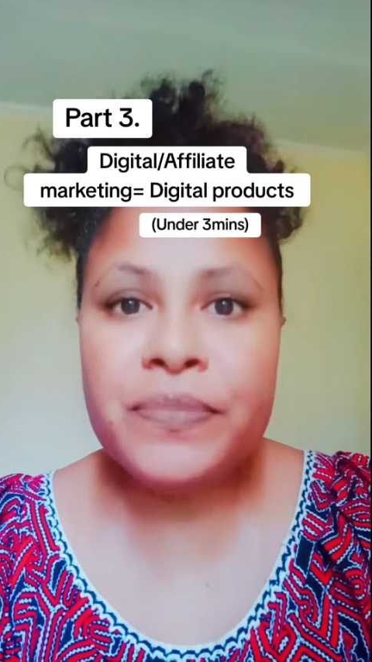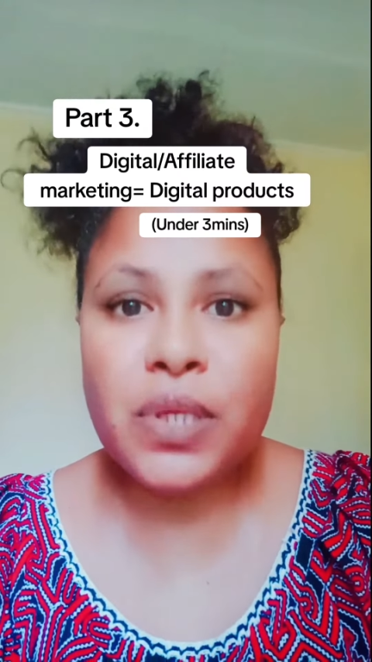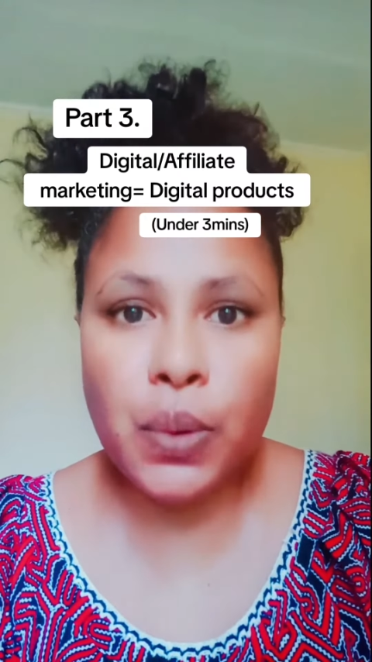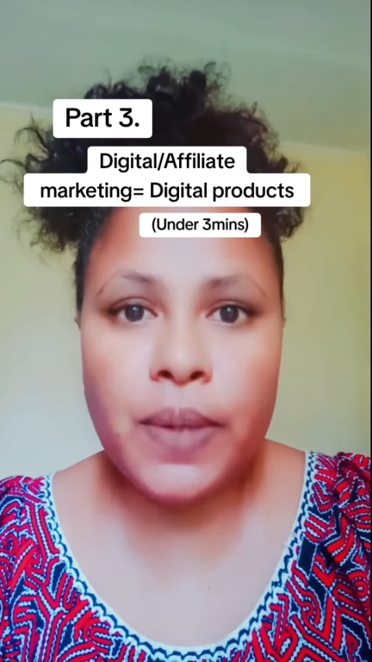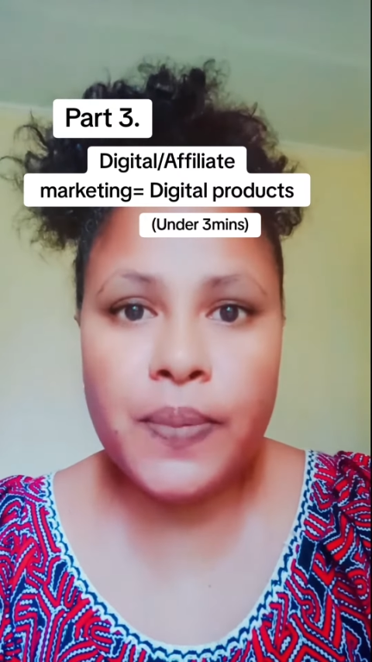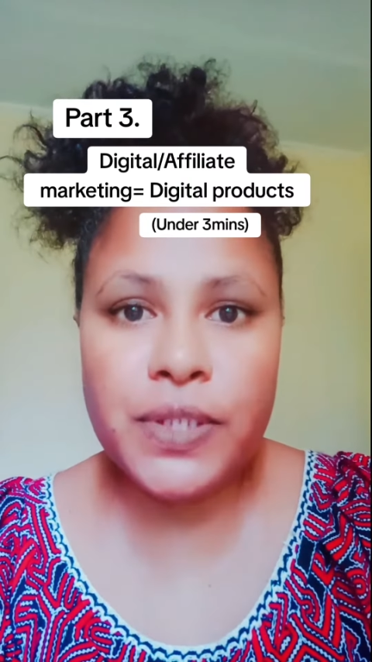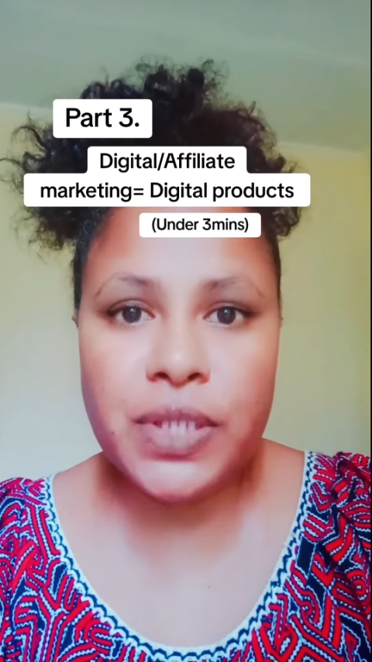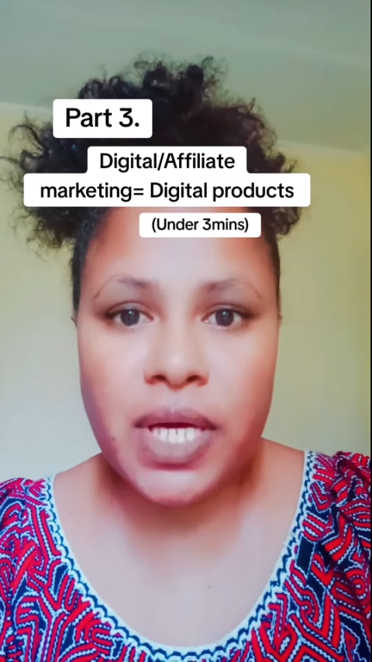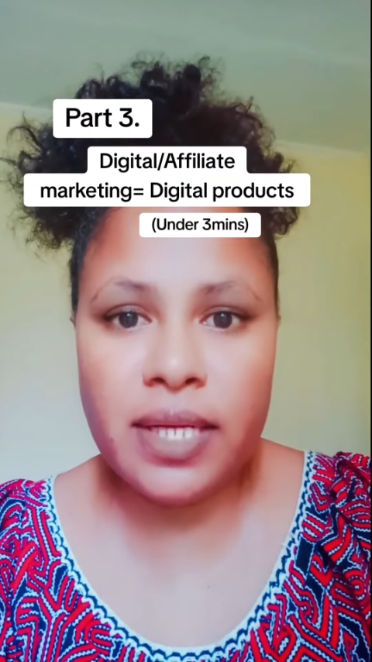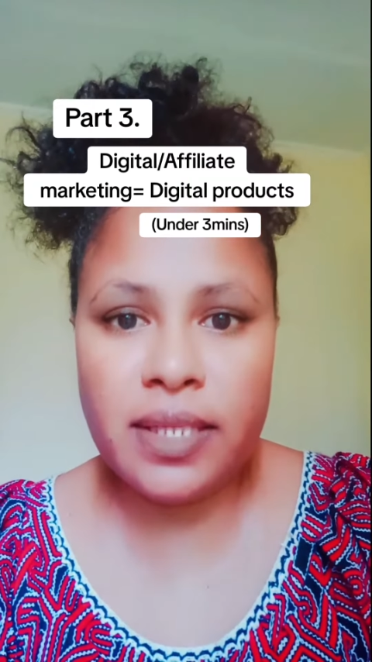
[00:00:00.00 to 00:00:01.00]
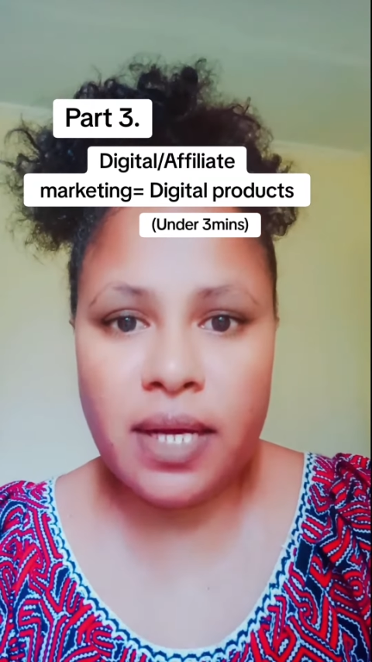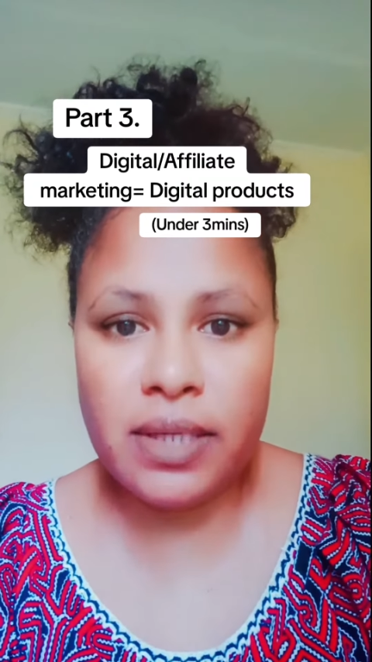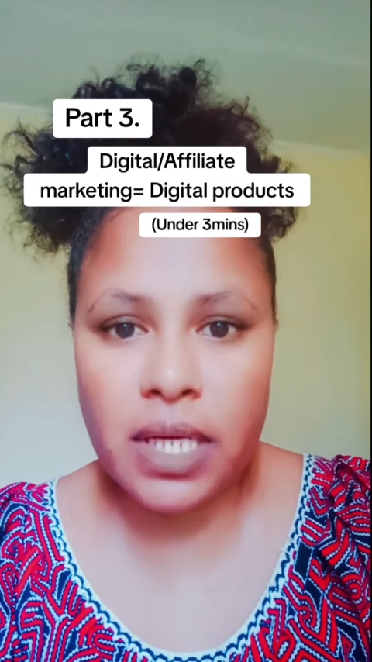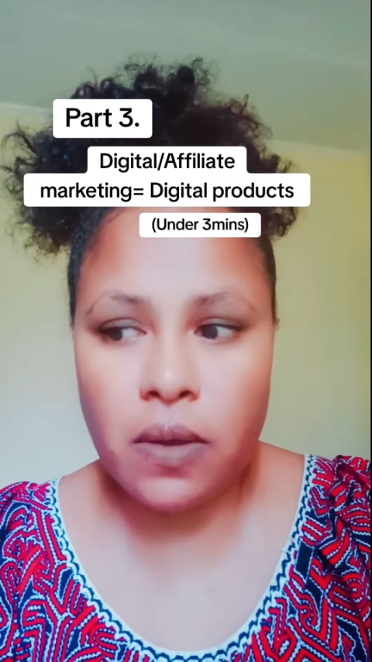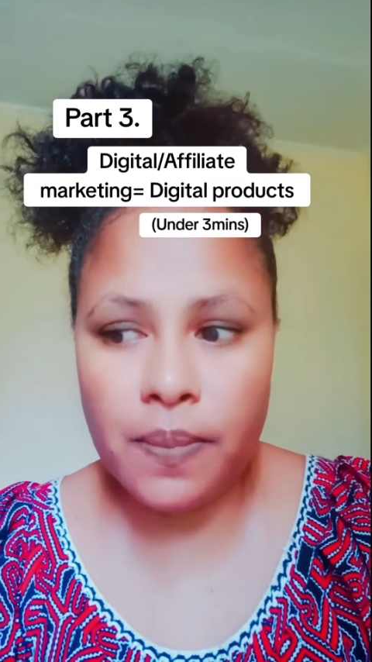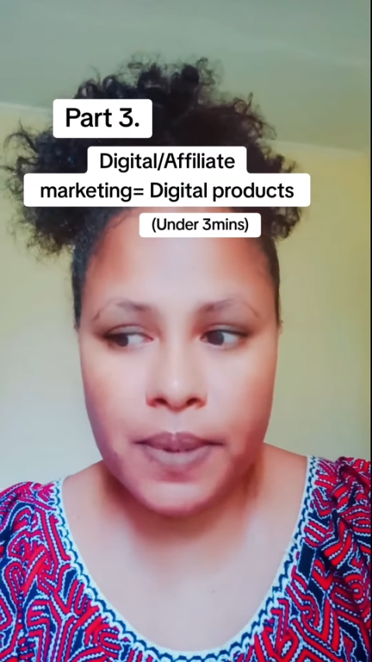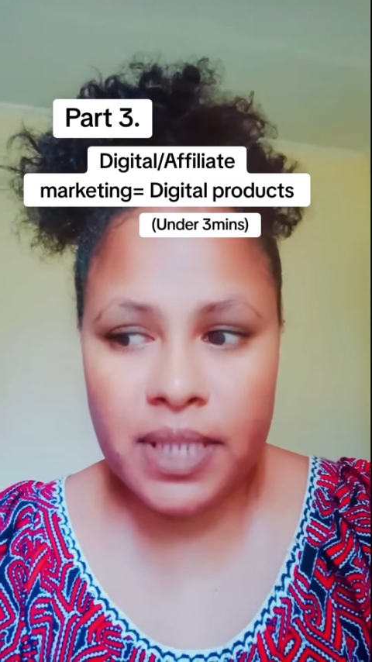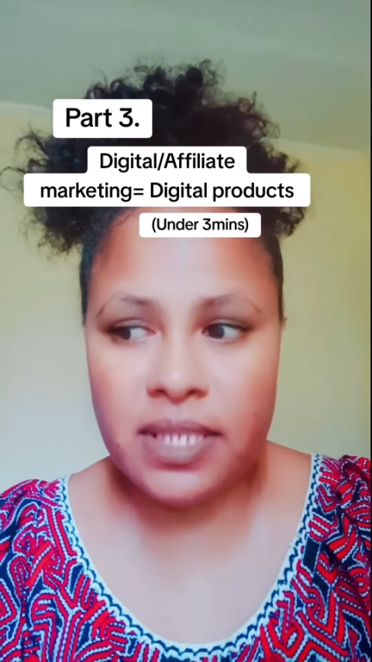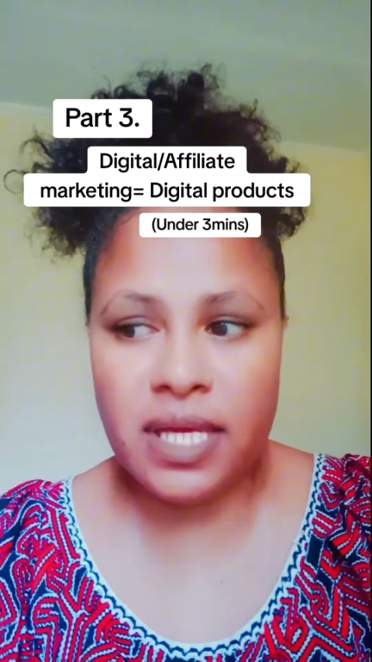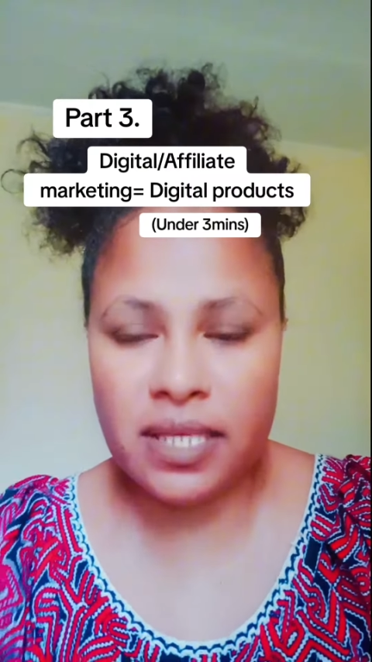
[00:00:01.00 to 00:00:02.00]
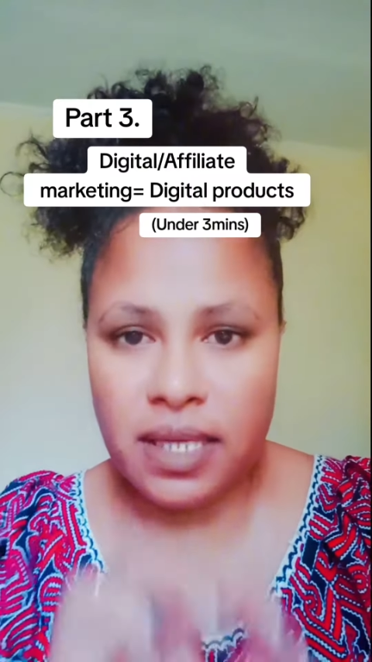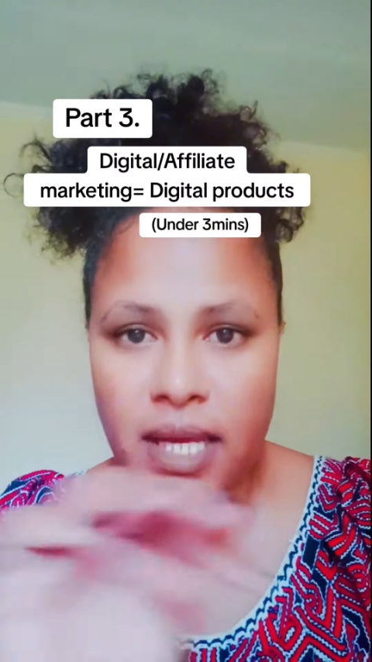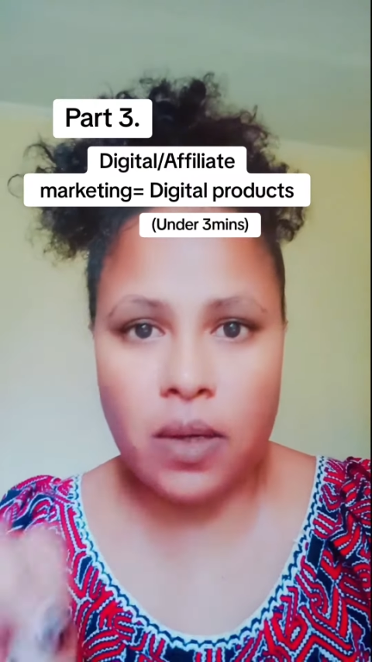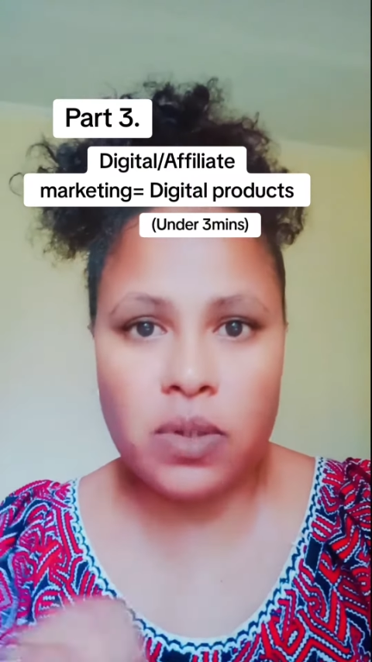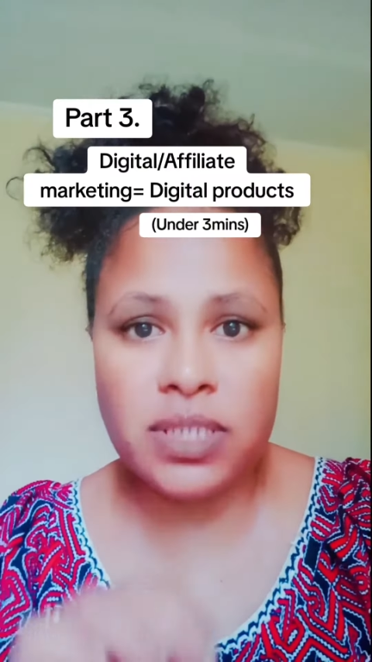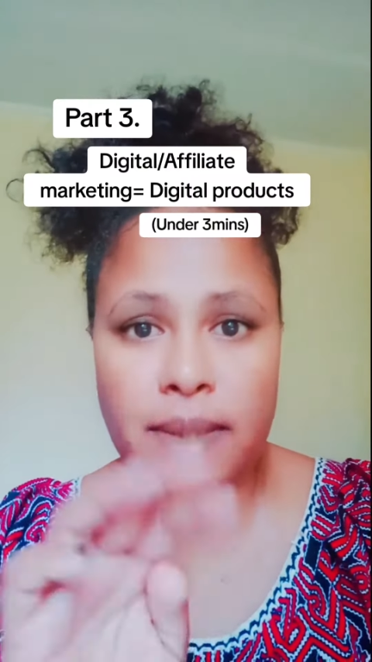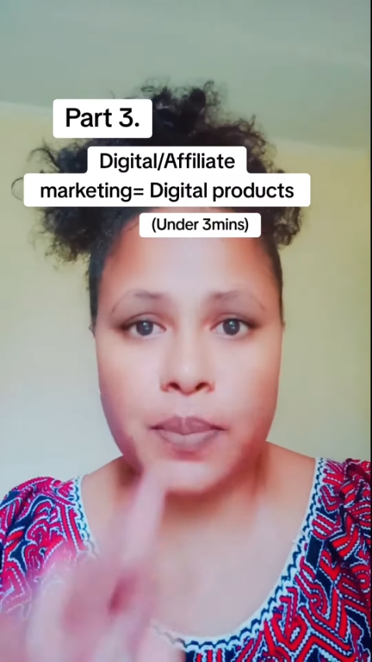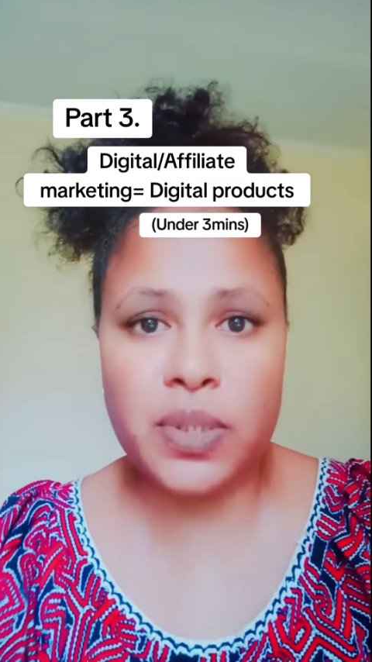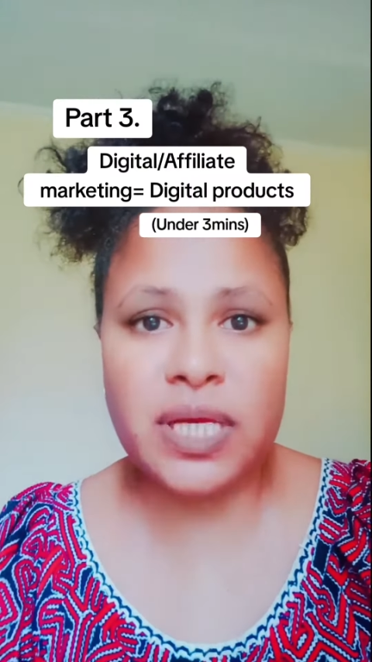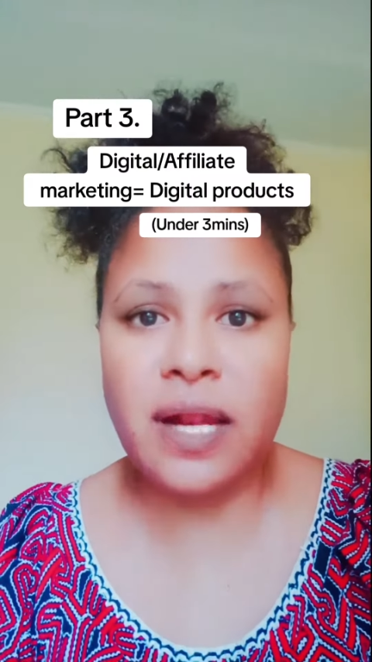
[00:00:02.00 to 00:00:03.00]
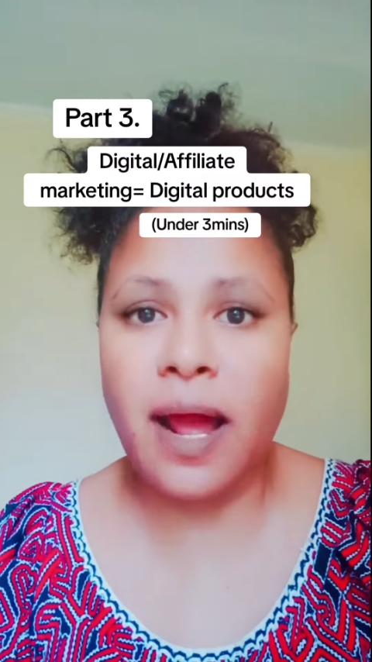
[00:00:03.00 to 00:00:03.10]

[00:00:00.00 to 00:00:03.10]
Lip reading: you will put your head down and complete the entire concept within